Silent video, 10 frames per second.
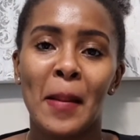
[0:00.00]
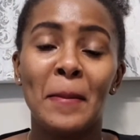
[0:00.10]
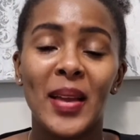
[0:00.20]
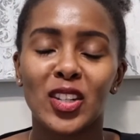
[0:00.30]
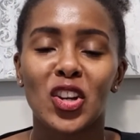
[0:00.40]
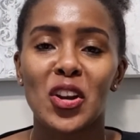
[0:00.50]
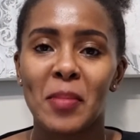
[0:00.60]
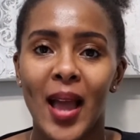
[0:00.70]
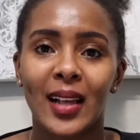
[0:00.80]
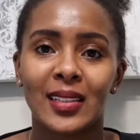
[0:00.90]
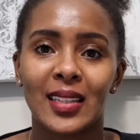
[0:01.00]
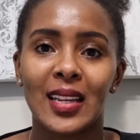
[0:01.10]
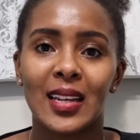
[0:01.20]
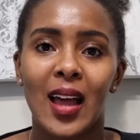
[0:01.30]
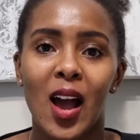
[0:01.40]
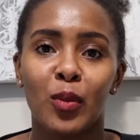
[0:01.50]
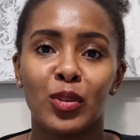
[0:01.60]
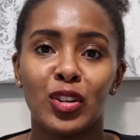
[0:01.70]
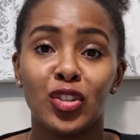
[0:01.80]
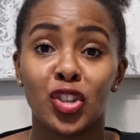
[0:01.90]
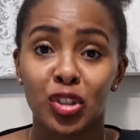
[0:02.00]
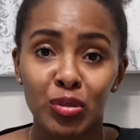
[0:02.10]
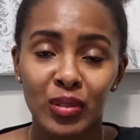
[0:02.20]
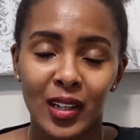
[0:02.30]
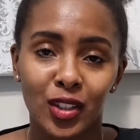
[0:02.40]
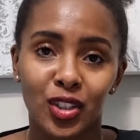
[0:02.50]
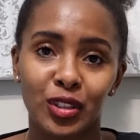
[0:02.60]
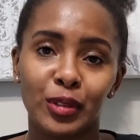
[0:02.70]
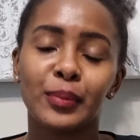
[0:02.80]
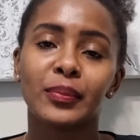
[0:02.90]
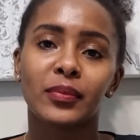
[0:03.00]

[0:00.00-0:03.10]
Mentor magazine, our June issue,